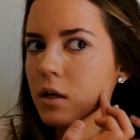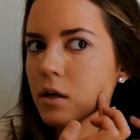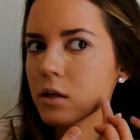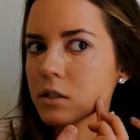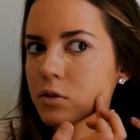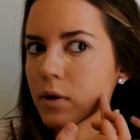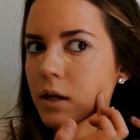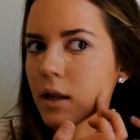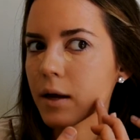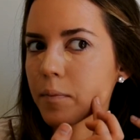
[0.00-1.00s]
You just want to
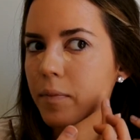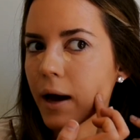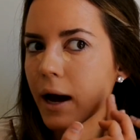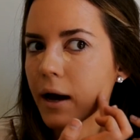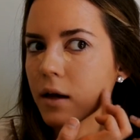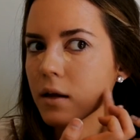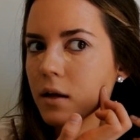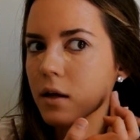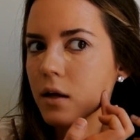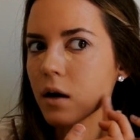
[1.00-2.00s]
like pat
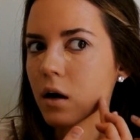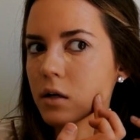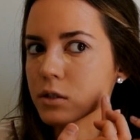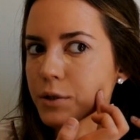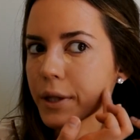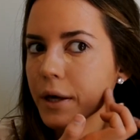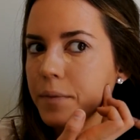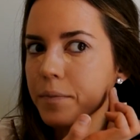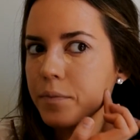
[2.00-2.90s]
it onto them.